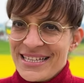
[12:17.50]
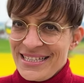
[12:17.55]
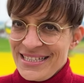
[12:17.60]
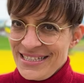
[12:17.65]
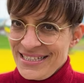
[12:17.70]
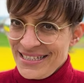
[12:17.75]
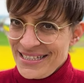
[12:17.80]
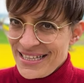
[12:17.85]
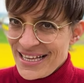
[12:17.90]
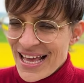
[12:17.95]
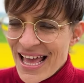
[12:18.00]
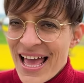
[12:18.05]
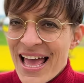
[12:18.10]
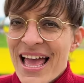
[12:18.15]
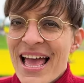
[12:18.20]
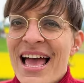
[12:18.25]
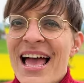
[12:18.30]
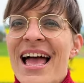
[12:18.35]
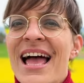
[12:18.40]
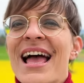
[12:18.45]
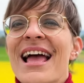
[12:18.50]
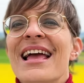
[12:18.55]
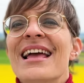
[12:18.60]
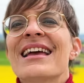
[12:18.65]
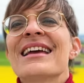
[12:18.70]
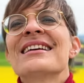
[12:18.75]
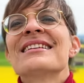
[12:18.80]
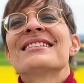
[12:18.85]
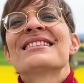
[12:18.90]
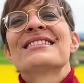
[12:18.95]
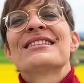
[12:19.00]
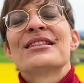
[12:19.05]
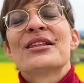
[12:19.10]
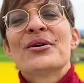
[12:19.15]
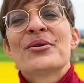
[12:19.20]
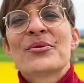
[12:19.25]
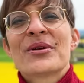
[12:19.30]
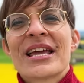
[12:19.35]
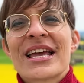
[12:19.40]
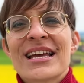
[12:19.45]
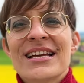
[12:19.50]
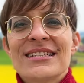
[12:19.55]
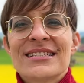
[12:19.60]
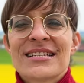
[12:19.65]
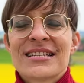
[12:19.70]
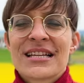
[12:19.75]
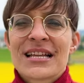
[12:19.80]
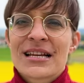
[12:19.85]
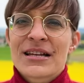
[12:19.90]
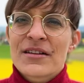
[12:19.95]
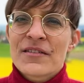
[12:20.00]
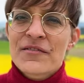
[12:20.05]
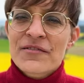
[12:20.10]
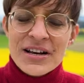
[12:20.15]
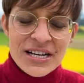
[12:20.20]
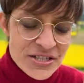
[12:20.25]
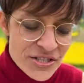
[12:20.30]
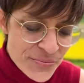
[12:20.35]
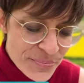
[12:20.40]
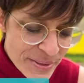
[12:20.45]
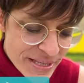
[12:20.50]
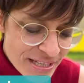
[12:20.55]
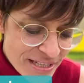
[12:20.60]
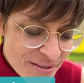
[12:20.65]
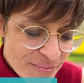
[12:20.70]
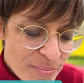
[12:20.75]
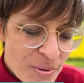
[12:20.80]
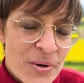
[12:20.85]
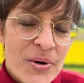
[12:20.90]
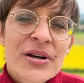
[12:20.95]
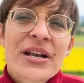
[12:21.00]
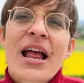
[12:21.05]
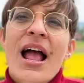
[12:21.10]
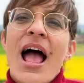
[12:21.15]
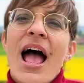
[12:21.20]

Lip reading: Yeah, it's located in the French-speaking part.